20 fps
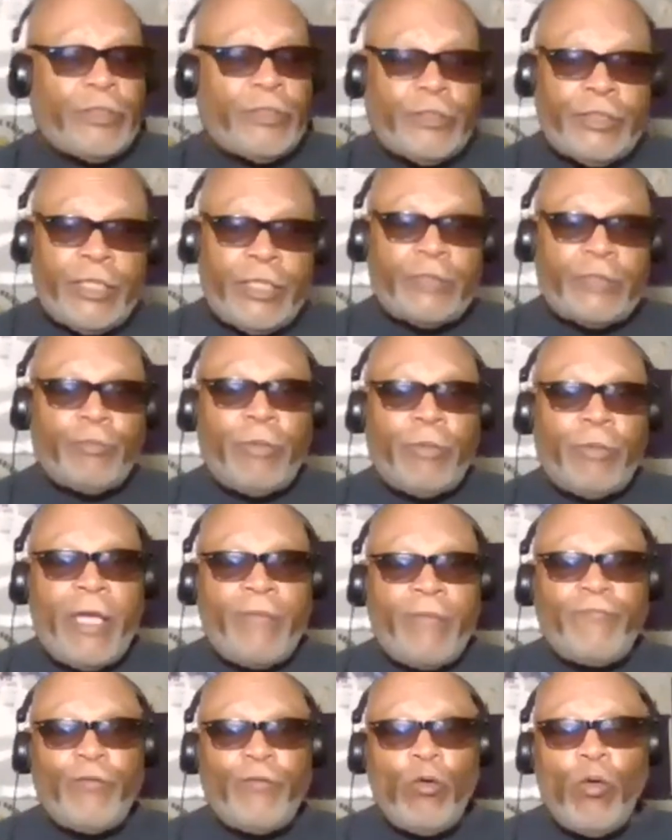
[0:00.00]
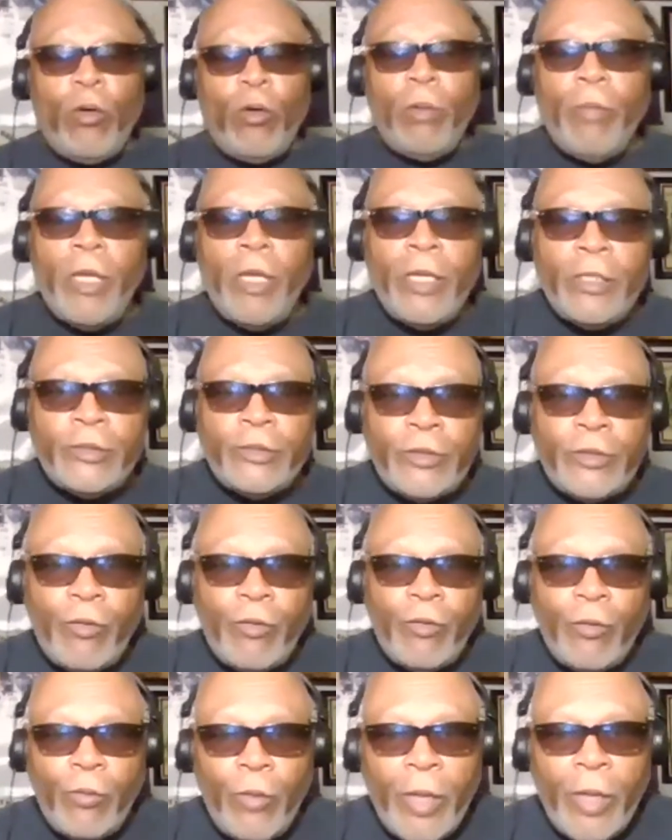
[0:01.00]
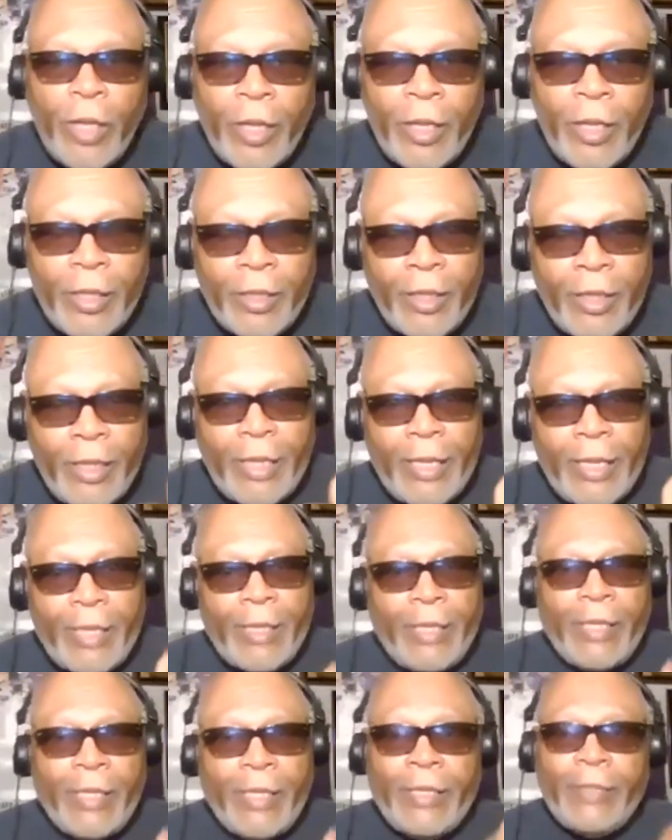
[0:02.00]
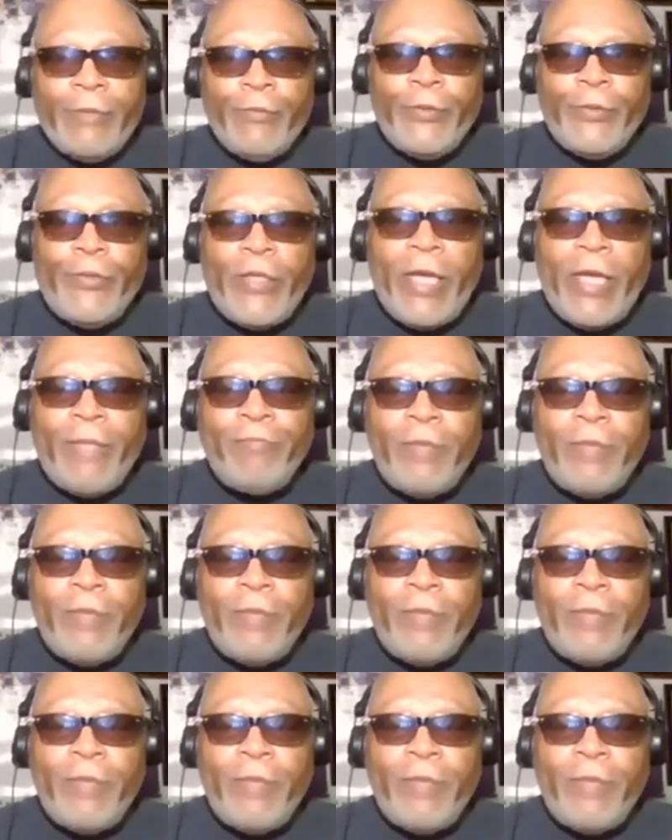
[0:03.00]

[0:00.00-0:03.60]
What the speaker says: So with that being said, we're going to